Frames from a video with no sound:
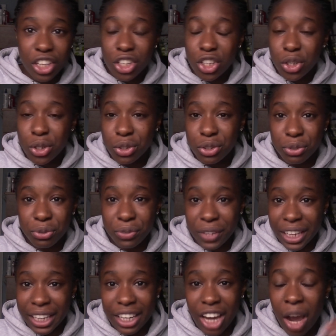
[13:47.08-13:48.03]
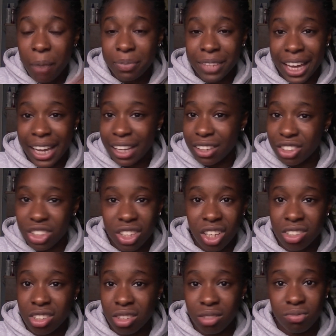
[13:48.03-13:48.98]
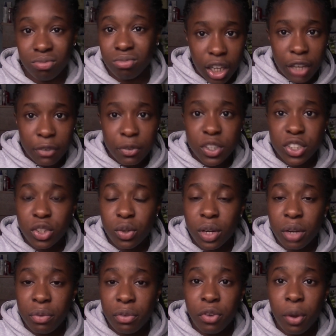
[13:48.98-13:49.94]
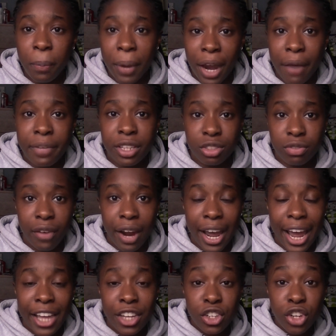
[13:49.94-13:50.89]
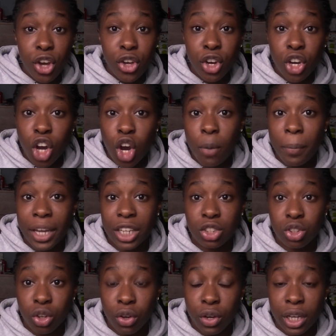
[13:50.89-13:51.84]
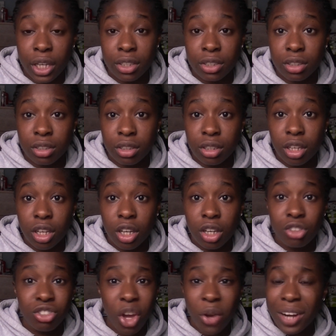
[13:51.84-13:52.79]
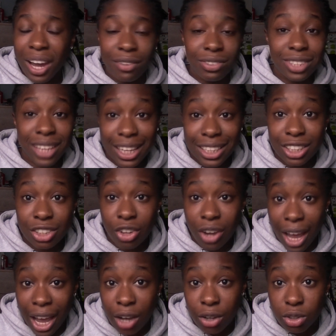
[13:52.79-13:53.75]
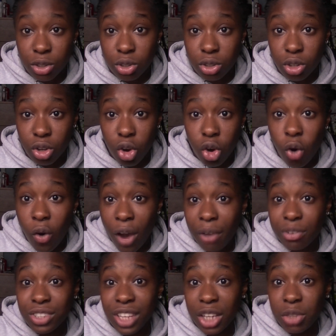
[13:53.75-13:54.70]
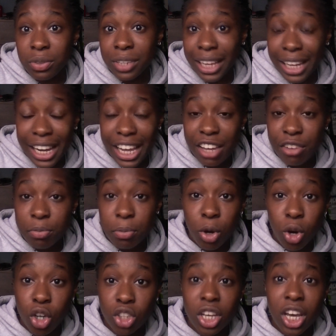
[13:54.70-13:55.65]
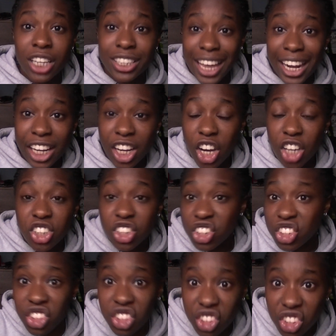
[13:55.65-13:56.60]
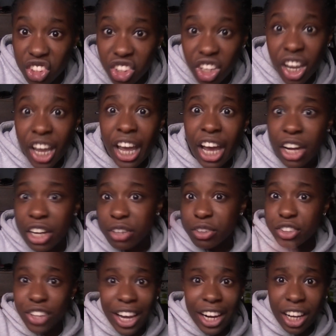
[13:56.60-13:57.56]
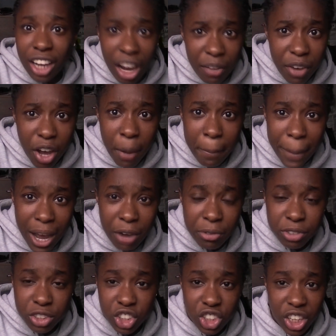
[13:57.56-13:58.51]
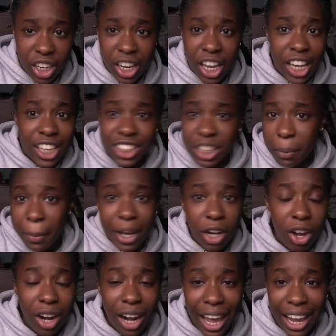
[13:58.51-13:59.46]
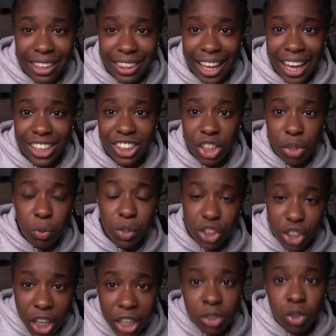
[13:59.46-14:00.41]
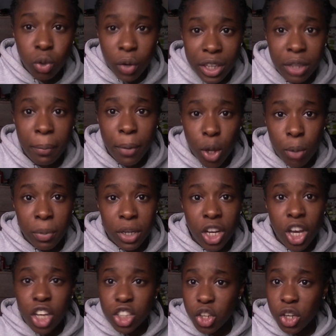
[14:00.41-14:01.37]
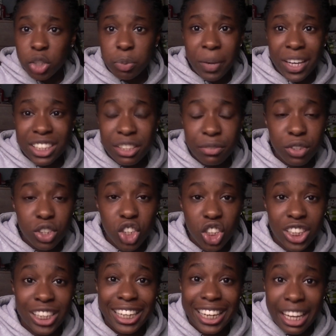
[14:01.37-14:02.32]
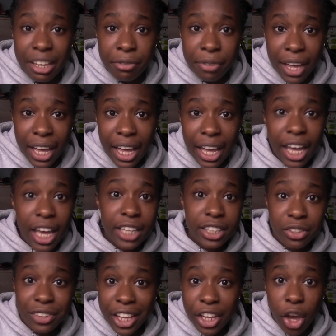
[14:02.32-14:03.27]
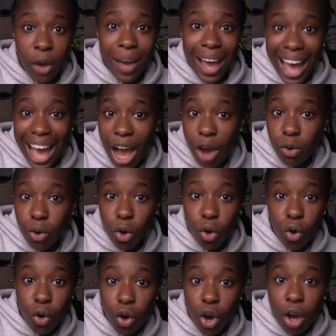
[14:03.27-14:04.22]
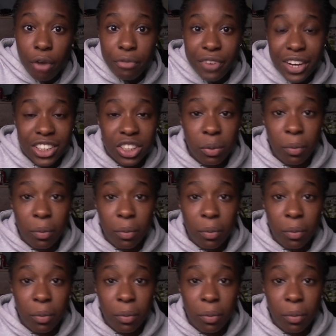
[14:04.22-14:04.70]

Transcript: news feed update. She doesn't. If you still live with your parents, right, and you know your girl makes noise, don't have sex in your house or have sex when they leave because telling her to shh and trying to cover her mouth and shit, she may not like that. She wants to enjoy the moment. So it's best if you just leave it till they go out or find